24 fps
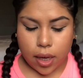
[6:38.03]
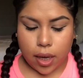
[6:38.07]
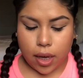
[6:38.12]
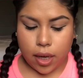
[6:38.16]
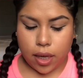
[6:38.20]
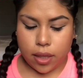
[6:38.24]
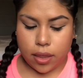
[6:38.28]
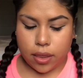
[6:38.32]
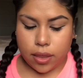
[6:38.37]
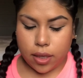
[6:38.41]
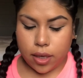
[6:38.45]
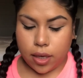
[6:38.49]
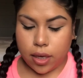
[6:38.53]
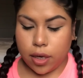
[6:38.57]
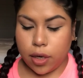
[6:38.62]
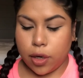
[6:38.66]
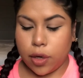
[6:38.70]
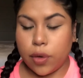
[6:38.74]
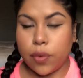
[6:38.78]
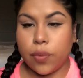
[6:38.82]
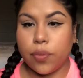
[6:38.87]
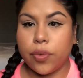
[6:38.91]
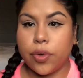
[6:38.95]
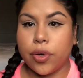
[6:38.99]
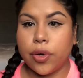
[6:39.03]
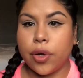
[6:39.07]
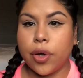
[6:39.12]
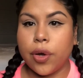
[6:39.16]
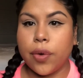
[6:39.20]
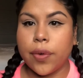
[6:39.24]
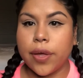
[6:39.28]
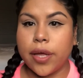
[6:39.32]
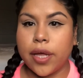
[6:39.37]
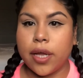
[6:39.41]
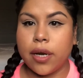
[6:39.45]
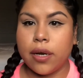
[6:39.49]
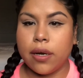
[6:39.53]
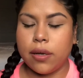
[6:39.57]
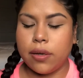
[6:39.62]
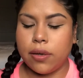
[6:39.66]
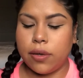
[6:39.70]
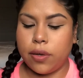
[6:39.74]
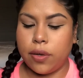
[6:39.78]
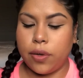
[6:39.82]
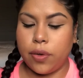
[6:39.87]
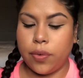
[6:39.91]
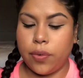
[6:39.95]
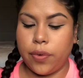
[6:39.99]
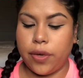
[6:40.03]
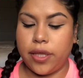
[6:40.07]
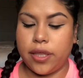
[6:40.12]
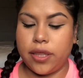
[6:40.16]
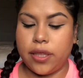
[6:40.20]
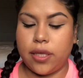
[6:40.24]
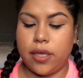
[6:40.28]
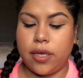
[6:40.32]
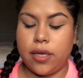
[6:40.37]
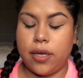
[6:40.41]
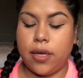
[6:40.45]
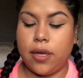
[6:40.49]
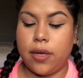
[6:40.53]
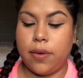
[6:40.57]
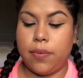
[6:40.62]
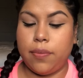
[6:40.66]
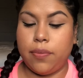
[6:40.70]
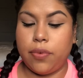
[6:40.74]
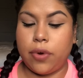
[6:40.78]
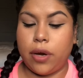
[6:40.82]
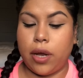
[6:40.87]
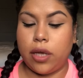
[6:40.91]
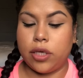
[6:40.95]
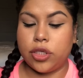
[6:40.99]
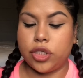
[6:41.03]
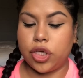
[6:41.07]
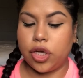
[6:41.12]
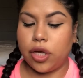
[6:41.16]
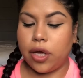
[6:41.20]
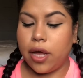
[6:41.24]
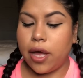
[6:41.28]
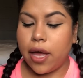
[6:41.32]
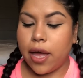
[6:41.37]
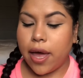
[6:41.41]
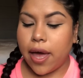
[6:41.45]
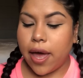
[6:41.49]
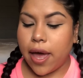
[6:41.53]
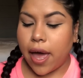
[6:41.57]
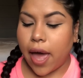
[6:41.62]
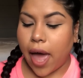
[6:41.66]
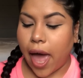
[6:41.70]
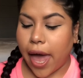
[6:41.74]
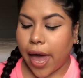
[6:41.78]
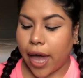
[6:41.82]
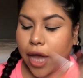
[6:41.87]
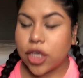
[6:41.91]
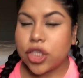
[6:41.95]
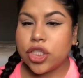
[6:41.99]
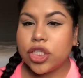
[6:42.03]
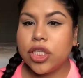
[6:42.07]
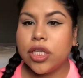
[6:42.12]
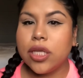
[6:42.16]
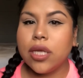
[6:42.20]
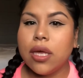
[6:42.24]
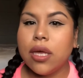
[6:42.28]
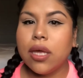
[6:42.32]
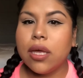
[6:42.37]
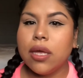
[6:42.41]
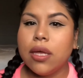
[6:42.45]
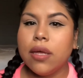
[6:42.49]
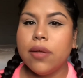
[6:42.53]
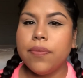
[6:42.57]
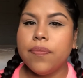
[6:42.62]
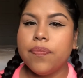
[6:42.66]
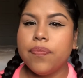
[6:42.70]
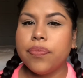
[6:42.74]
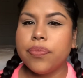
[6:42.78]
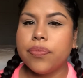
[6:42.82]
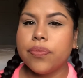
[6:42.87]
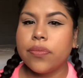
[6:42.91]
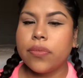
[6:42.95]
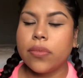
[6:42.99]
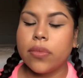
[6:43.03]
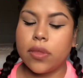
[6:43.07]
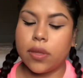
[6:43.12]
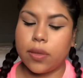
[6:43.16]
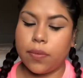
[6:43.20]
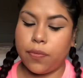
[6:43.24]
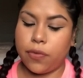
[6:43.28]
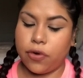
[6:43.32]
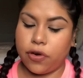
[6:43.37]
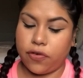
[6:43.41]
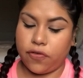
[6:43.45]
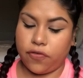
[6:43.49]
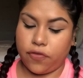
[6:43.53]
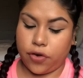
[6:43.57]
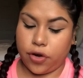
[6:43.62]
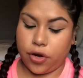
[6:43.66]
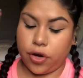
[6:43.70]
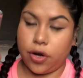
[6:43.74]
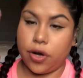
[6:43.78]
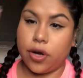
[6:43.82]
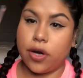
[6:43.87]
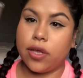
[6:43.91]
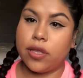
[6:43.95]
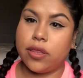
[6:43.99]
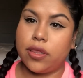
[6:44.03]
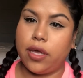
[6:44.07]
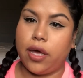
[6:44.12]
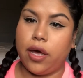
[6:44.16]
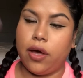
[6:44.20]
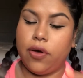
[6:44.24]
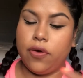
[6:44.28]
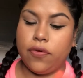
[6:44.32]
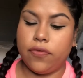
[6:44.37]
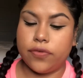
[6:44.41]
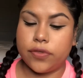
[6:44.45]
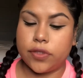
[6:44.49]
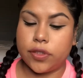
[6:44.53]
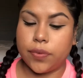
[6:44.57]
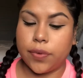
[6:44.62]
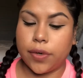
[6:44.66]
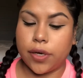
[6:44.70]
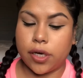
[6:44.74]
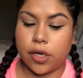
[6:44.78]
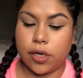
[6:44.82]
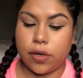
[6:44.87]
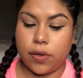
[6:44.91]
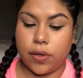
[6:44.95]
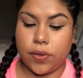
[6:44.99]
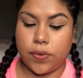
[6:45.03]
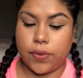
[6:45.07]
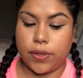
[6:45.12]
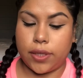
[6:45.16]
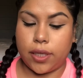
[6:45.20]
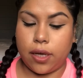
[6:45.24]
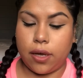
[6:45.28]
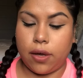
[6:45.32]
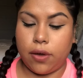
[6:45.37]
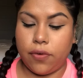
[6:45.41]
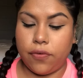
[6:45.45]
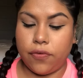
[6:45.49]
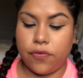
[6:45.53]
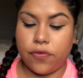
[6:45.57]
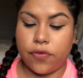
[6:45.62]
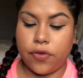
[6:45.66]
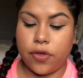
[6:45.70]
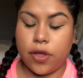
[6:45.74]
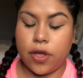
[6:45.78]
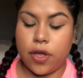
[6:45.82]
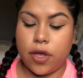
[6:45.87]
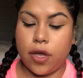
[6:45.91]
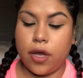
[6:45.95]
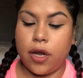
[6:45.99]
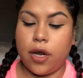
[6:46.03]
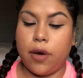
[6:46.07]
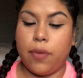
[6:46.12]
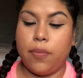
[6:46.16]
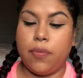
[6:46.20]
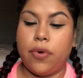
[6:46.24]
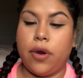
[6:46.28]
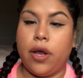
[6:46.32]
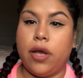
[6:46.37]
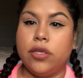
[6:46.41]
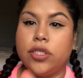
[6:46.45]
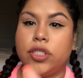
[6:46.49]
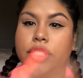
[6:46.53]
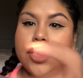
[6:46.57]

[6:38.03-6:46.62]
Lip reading: and then we'll go in with brow gel. I actually prefer the e.l.f., so we're gonna go in with the e.l.f. brow